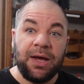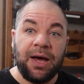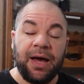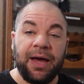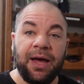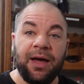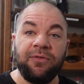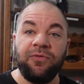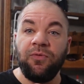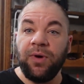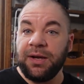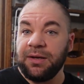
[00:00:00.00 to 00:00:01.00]
I have
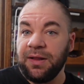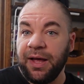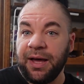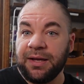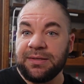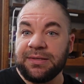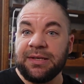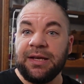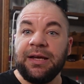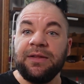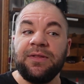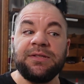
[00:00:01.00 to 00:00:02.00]
one class
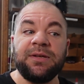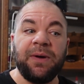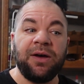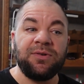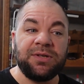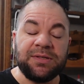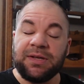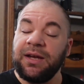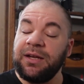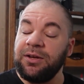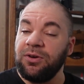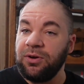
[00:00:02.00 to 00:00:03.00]
that's about
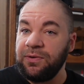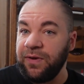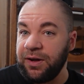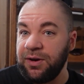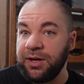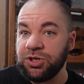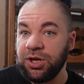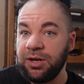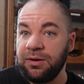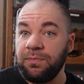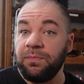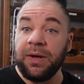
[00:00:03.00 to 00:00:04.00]
designing your own
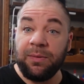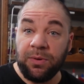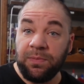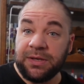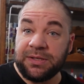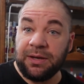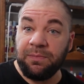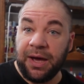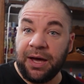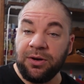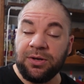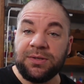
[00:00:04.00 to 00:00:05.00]
foundation paper piecing
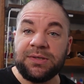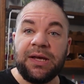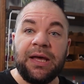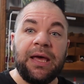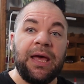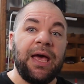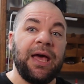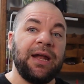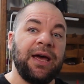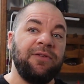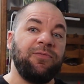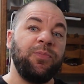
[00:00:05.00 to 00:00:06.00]
patterns, and
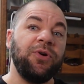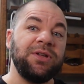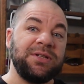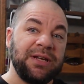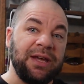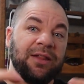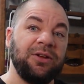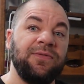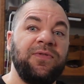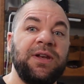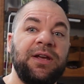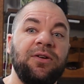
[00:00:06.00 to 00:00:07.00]
I've put together
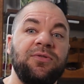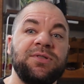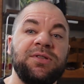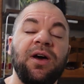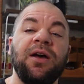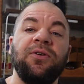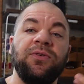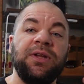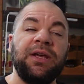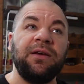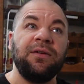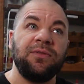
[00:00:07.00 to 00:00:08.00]
videos, not
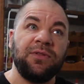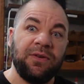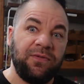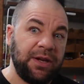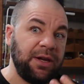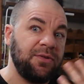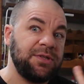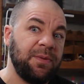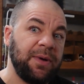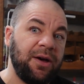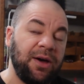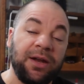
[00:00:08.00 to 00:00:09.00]
only the videos
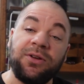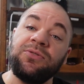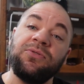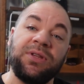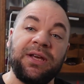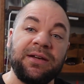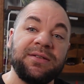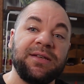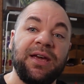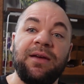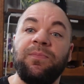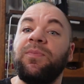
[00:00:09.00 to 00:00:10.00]
about how to do it with
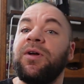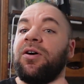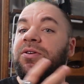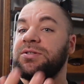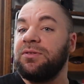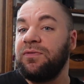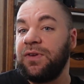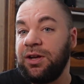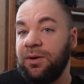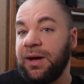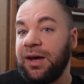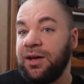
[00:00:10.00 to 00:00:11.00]
Inkscape, but also a
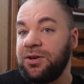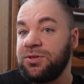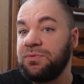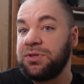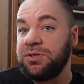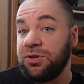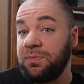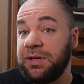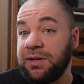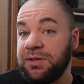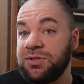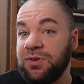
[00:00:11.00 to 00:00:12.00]
video about how to do it with Adobe
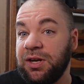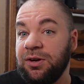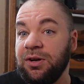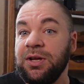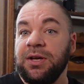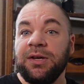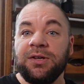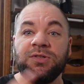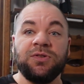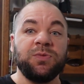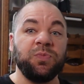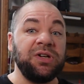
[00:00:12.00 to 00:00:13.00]
Illustrator,
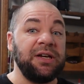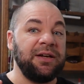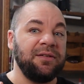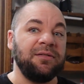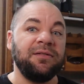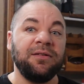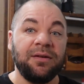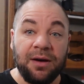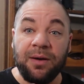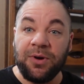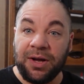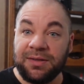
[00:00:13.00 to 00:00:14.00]
so it's pretty
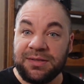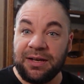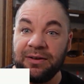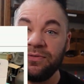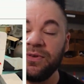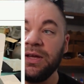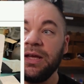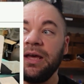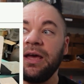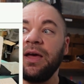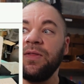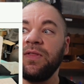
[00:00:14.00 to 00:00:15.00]
comprehensive.
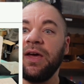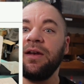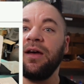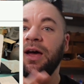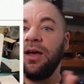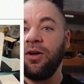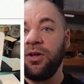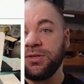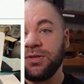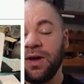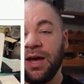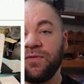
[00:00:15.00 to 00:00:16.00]
And then I
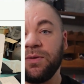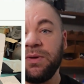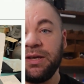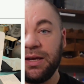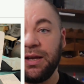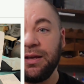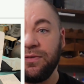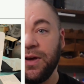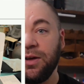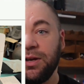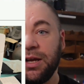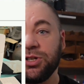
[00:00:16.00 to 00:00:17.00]
also have a beginning
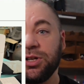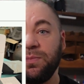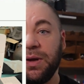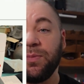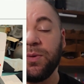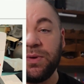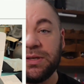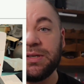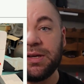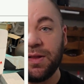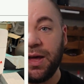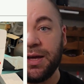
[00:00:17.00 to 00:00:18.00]
foundation paper
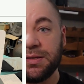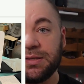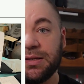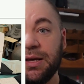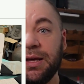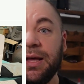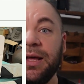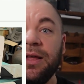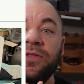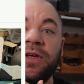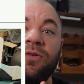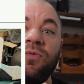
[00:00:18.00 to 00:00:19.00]
piecing class
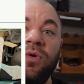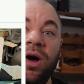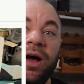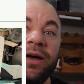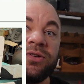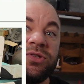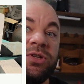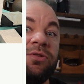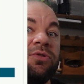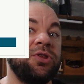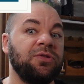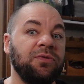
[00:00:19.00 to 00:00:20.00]
that walks you
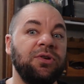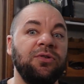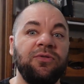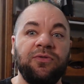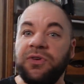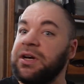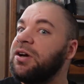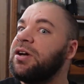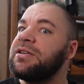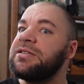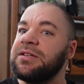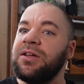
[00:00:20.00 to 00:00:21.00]
through very
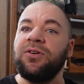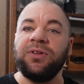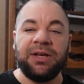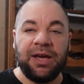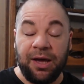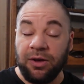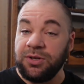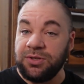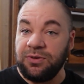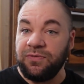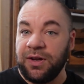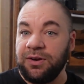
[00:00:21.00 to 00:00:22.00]
slowly how to
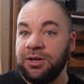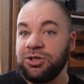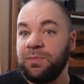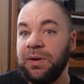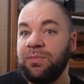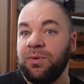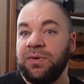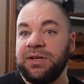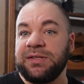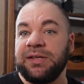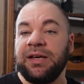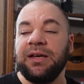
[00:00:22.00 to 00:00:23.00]
do foundation paper
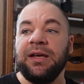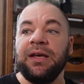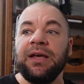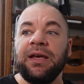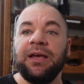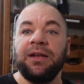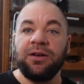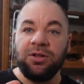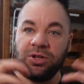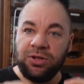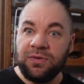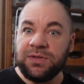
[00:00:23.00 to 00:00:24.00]
piecing. It
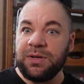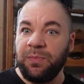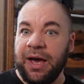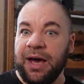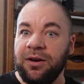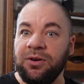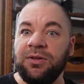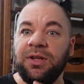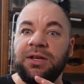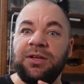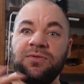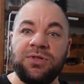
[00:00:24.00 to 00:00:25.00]
includes a pattern
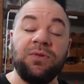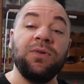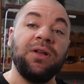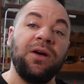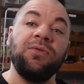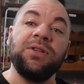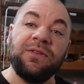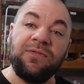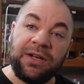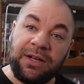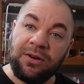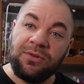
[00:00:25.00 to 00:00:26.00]
that you do along with the
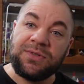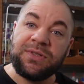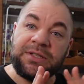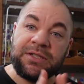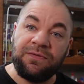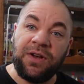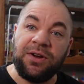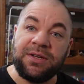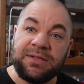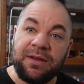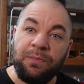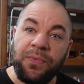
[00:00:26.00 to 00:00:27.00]
videos that's very
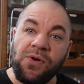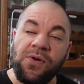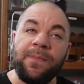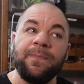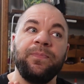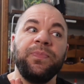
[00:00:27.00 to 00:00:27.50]
simple.